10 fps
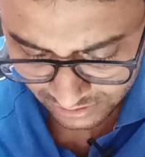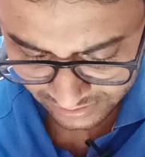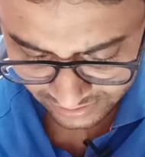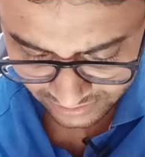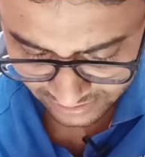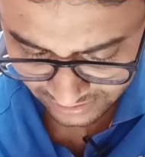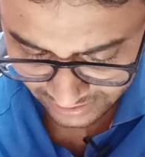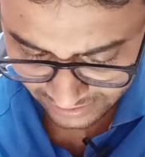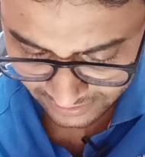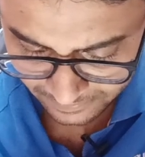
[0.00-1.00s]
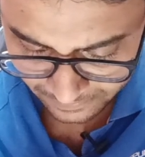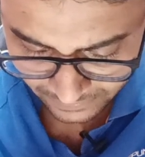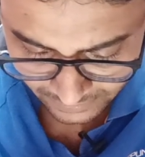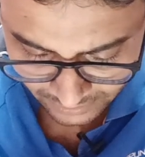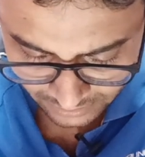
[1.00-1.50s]
things are there.
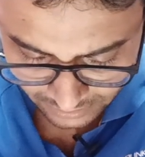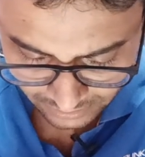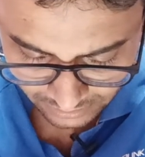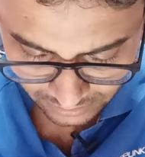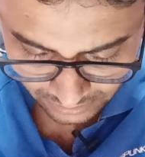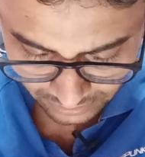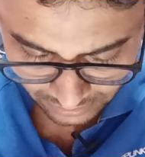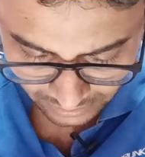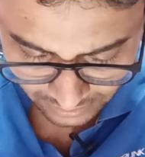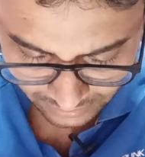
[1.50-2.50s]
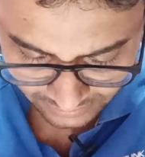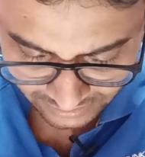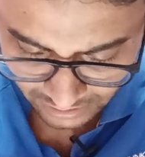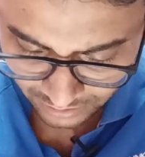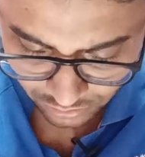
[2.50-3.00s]
Yeah,
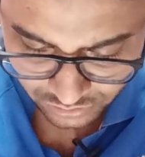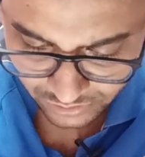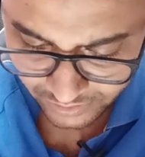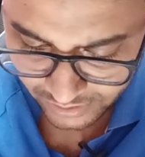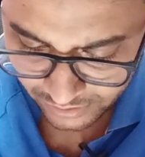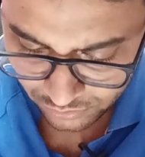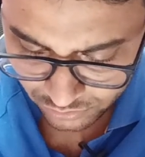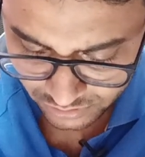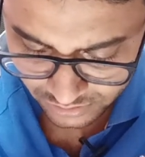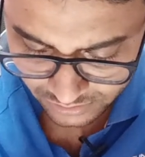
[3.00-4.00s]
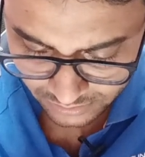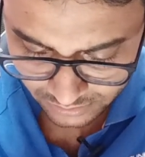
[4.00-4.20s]
Chalan also you can use.